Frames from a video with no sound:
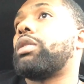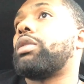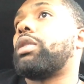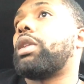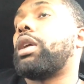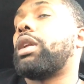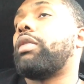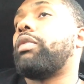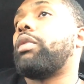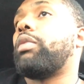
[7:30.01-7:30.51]
and
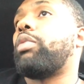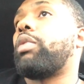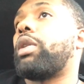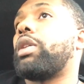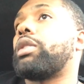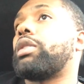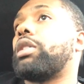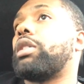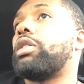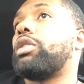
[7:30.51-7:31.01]
not even the
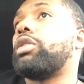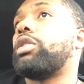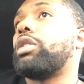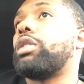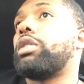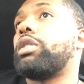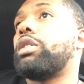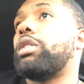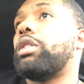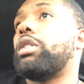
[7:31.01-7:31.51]
process,
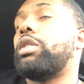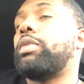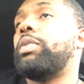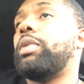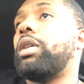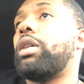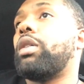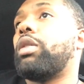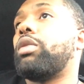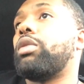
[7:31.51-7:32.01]
just
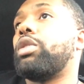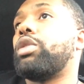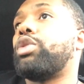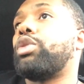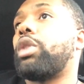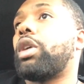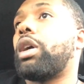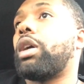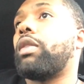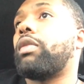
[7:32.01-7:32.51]
speak on the
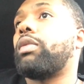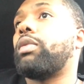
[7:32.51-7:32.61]
draft.